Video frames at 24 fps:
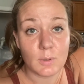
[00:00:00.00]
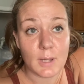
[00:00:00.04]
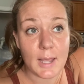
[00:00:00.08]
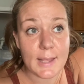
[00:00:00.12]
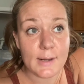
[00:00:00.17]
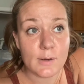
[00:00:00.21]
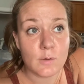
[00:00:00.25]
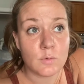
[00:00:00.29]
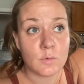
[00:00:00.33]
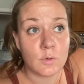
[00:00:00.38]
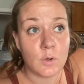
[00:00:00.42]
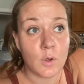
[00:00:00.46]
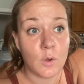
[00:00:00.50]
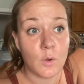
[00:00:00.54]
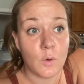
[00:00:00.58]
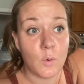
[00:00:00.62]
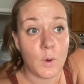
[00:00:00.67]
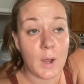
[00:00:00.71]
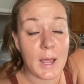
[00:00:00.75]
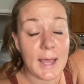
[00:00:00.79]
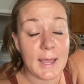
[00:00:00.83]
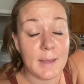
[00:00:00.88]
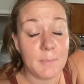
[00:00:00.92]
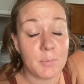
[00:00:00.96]
I don't know,
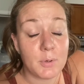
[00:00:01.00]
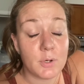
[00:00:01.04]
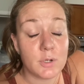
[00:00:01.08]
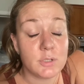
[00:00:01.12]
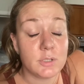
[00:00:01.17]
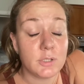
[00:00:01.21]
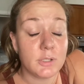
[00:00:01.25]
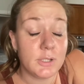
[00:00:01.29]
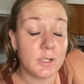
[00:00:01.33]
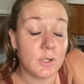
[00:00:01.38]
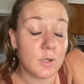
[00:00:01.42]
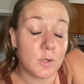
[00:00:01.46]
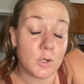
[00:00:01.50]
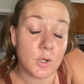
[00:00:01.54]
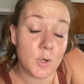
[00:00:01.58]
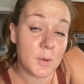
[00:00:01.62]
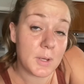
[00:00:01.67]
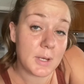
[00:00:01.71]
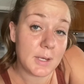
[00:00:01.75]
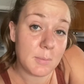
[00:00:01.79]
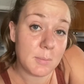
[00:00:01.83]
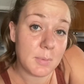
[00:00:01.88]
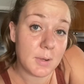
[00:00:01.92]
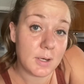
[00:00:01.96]
I personally don't know
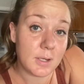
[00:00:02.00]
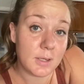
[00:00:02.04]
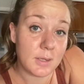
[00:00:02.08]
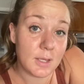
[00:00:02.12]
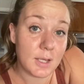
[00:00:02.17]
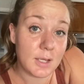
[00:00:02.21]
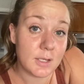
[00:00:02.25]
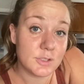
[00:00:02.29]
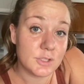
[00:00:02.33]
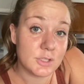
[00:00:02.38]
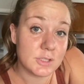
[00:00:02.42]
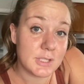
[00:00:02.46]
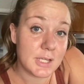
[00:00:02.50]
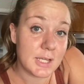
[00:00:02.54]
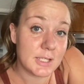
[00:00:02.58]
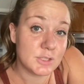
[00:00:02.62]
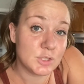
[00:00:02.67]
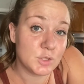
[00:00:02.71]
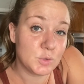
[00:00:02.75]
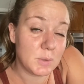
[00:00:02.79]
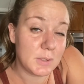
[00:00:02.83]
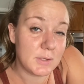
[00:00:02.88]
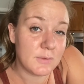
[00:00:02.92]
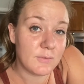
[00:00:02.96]
anybody that just has
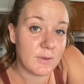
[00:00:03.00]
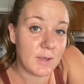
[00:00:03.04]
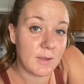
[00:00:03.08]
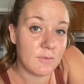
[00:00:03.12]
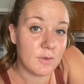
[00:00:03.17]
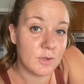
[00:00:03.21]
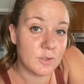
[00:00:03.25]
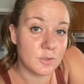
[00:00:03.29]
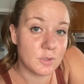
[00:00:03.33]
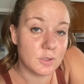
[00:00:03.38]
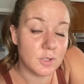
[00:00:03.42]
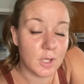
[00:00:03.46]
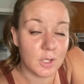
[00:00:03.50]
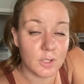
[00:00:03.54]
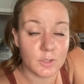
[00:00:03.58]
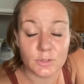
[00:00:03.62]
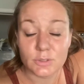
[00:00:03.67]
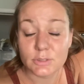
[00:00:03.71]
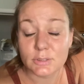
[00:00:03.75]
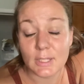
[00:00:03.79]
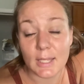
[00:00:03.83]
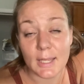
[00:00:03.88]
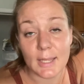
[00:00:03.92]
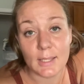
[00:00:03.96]

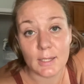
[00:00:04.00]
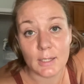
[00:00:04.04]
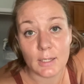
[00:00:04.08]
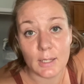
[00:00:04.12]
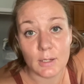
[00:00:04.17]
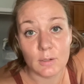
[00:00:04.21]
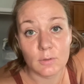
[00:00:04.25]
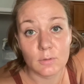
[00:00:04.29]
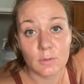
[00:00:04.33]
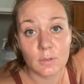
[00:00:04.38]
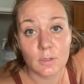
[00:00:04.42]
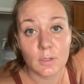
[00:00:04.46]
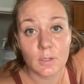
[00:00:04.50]
$2,500 to hand out.